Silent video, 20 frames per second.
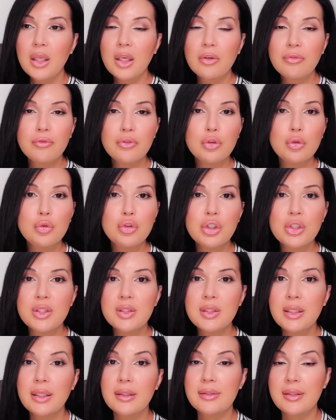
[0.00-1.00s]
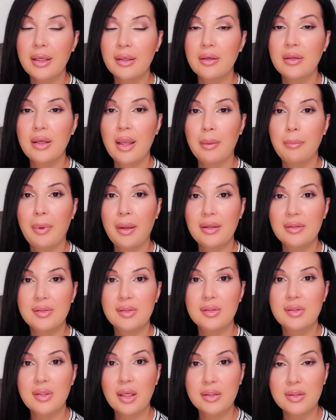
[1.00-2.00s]
If you just need a day-to-day
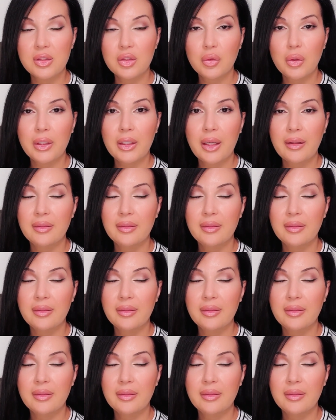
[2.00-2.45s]
base sunscreen,